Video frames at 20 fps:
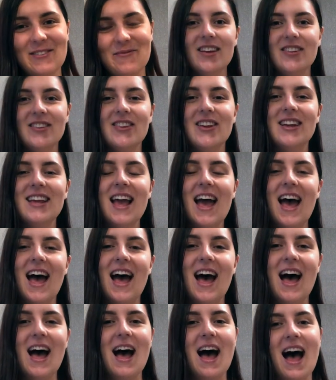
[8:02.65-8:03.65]
So
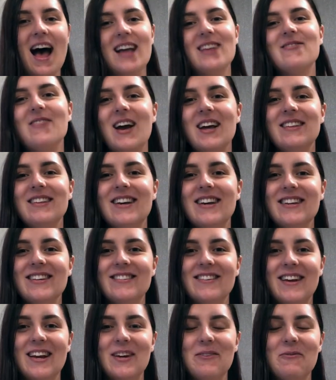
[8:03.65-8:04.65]
yeah, as my
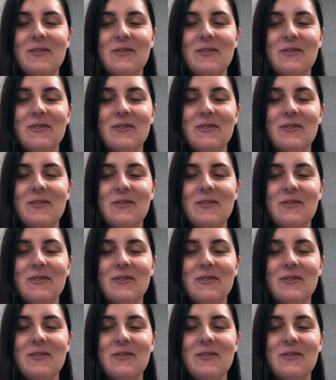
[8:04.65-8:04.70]
surgery